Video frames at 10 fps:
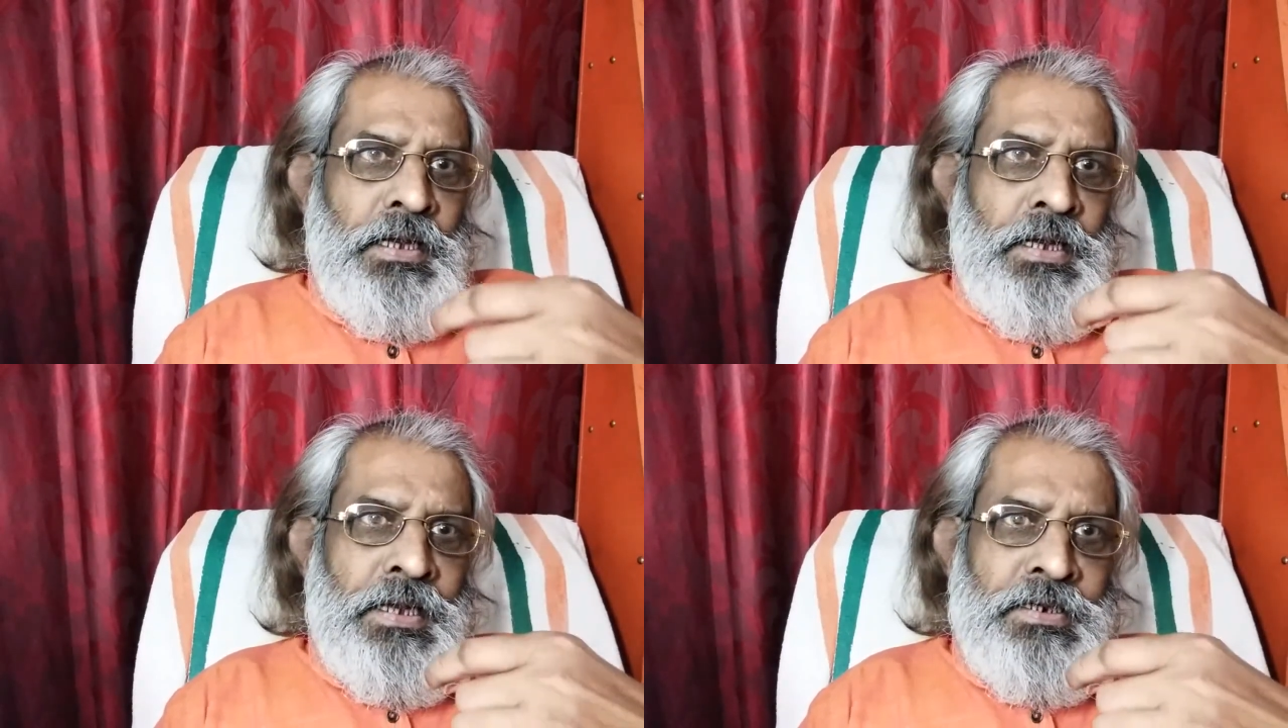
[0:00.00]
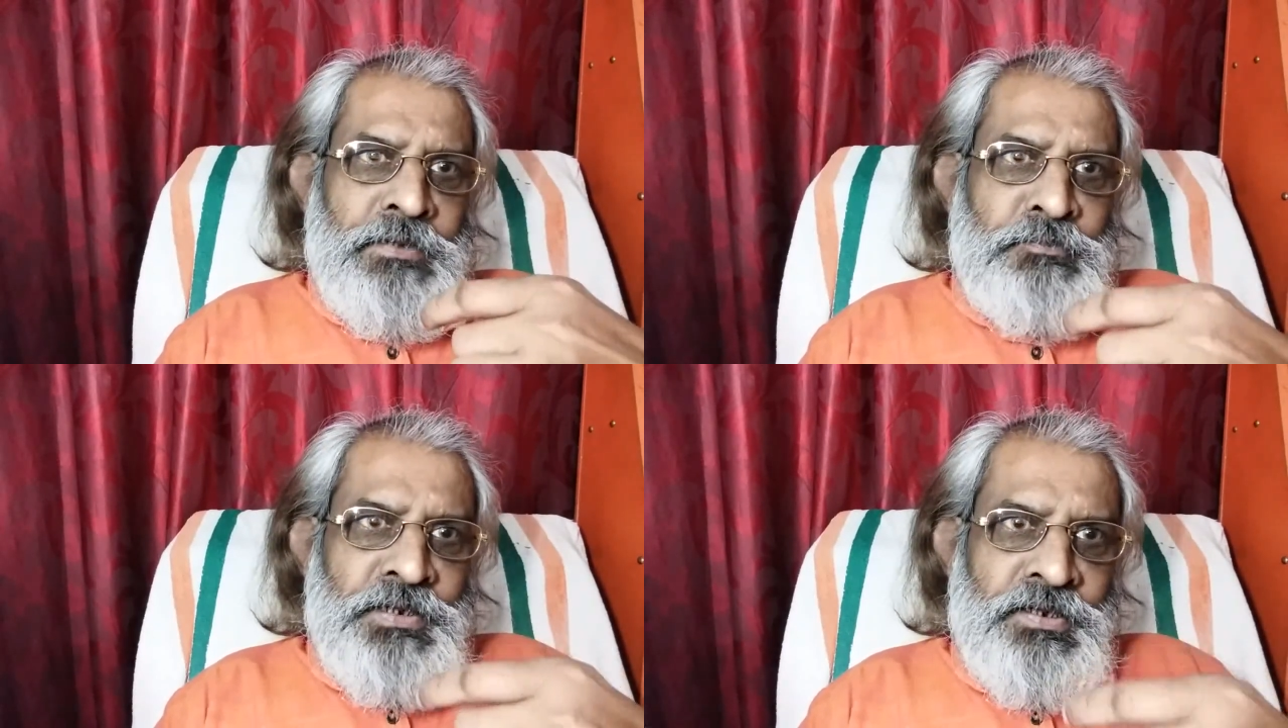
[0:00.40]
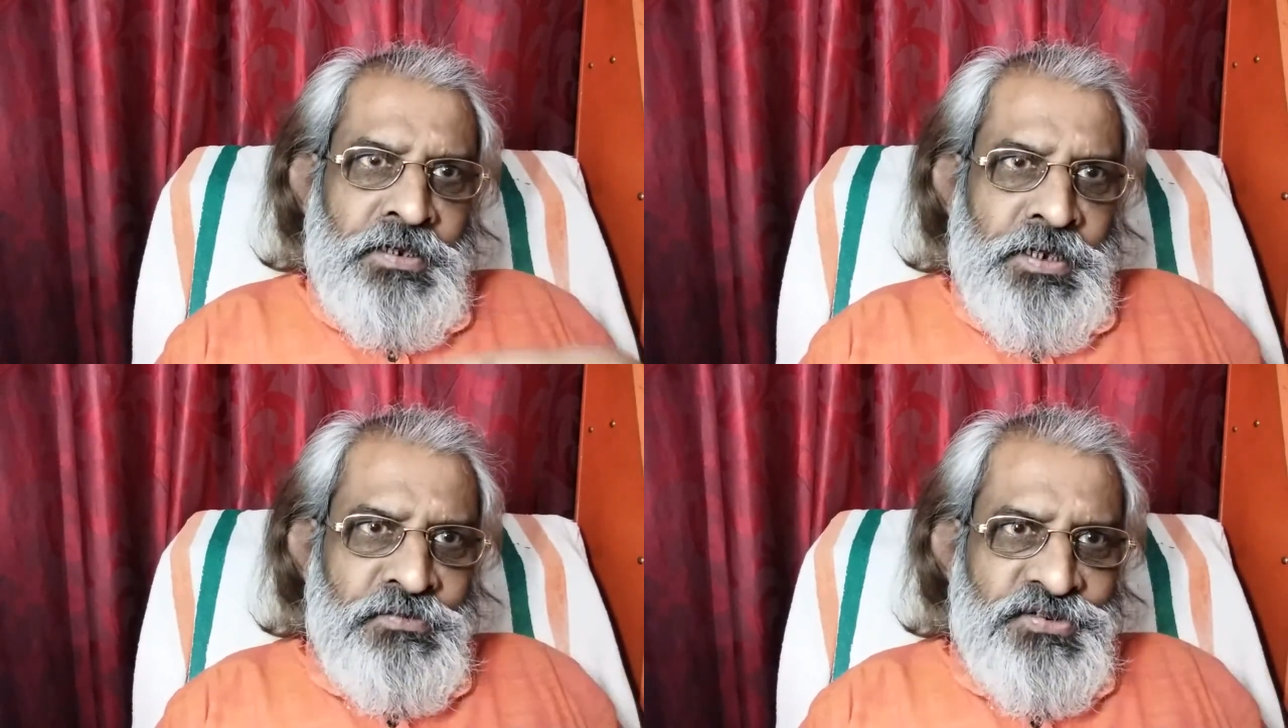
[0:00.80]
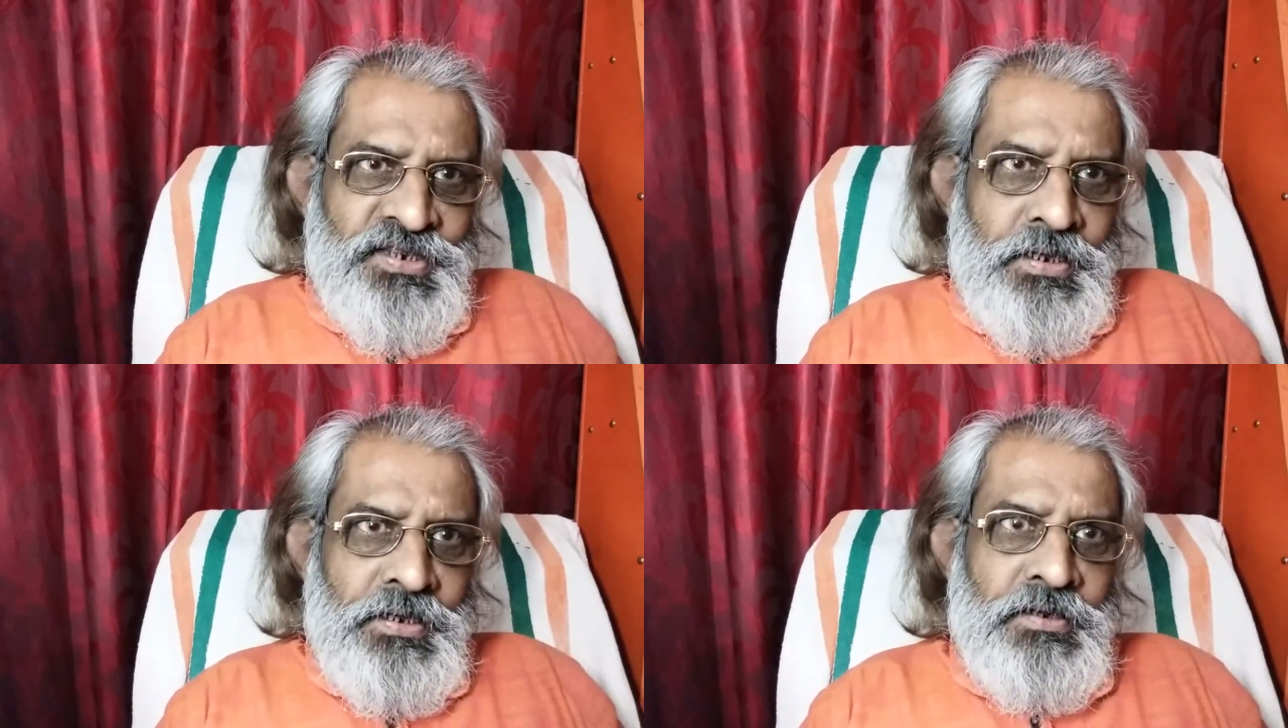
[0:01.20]
and it behaves
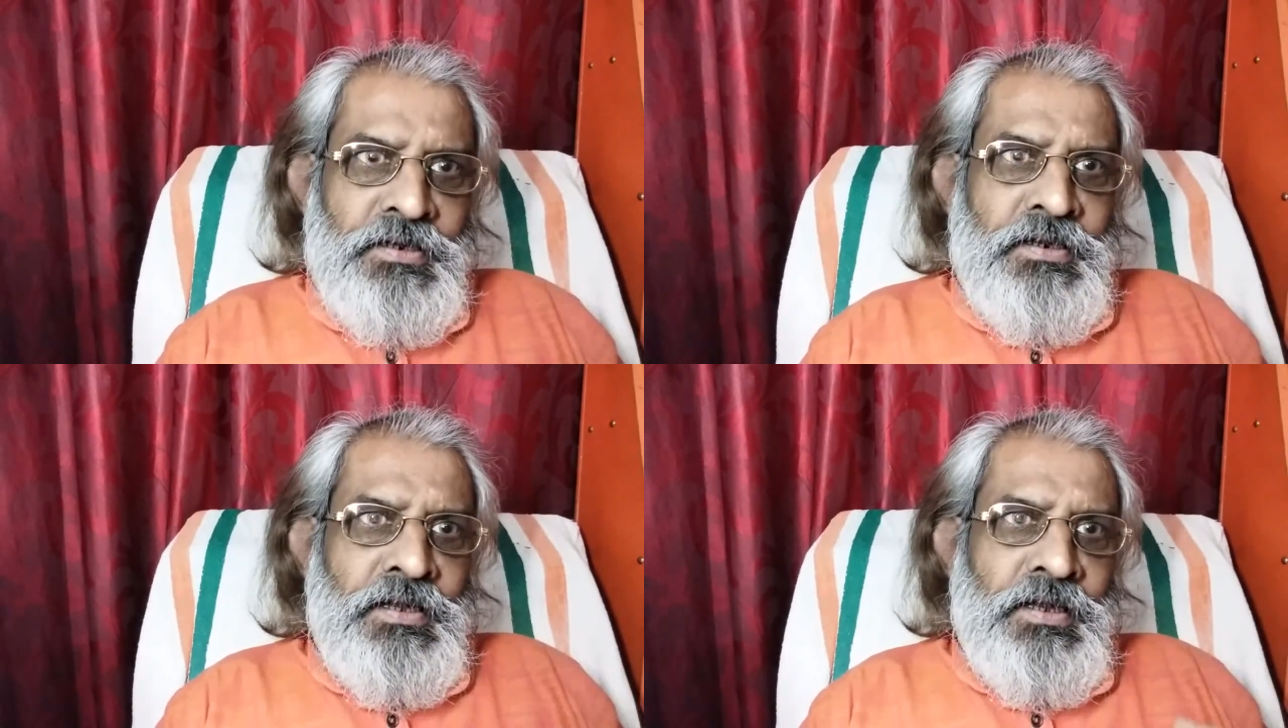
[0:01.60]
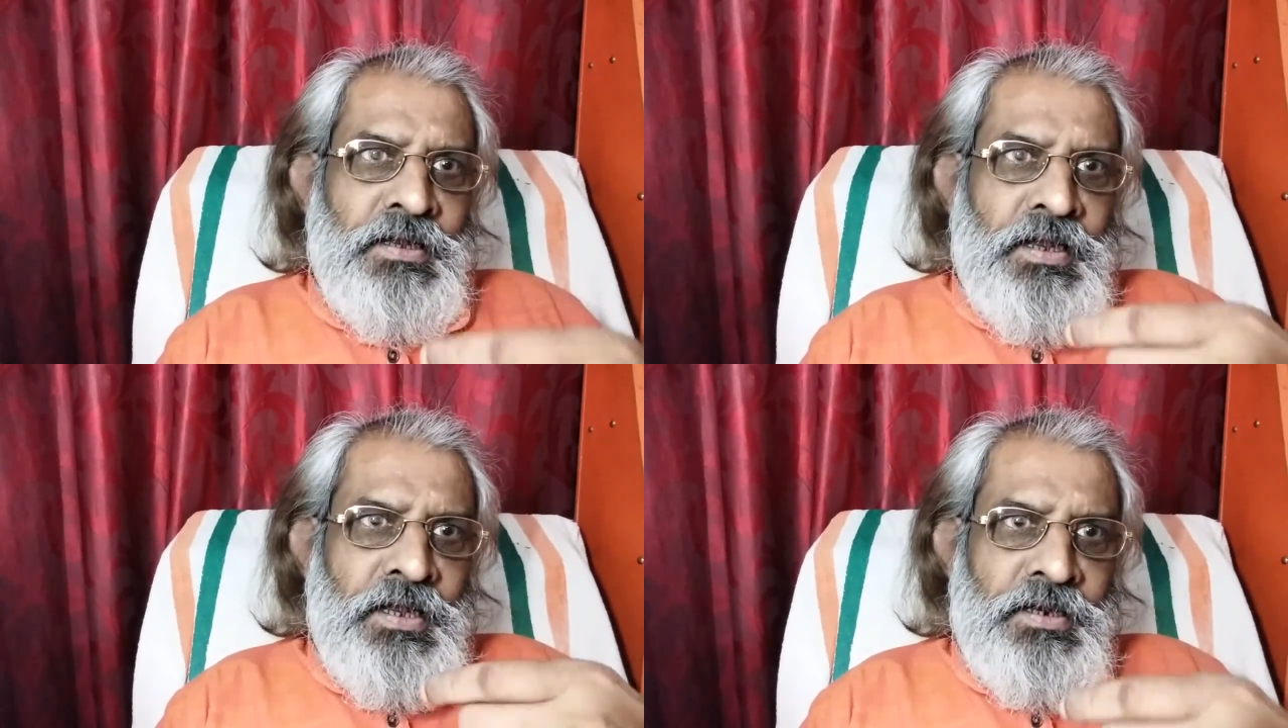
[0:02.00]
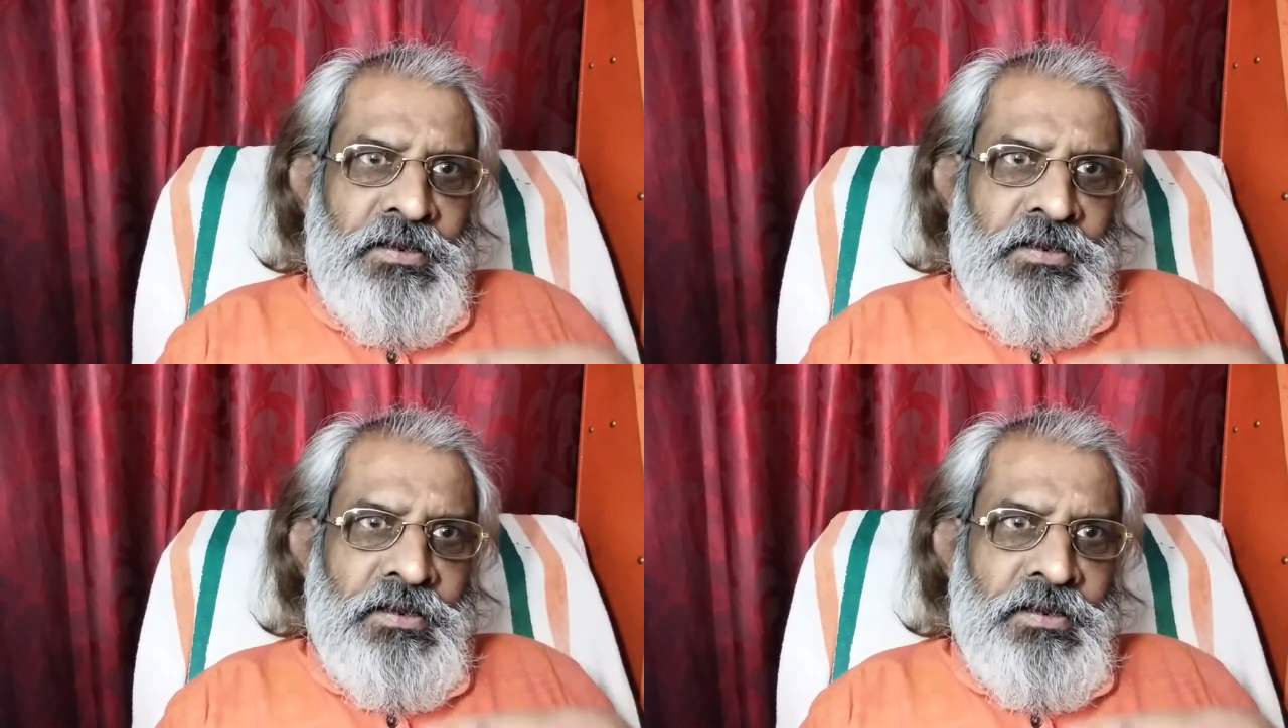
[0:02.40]
like an